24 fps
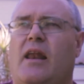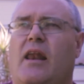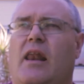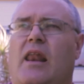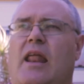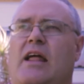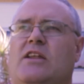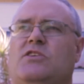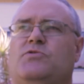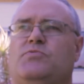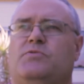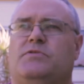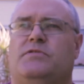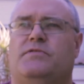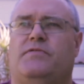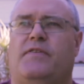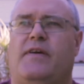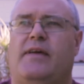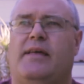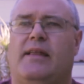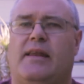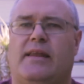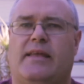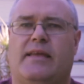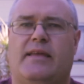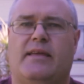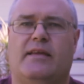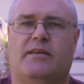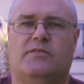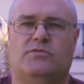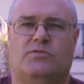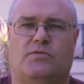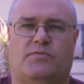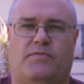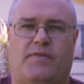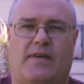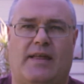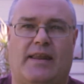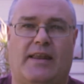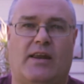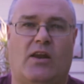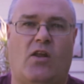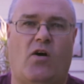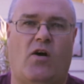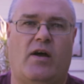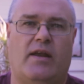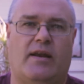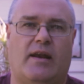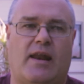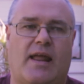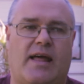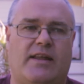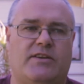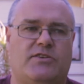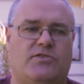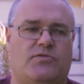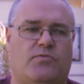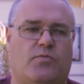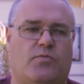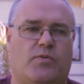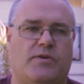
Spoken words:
Lunch was a fairly light lunch.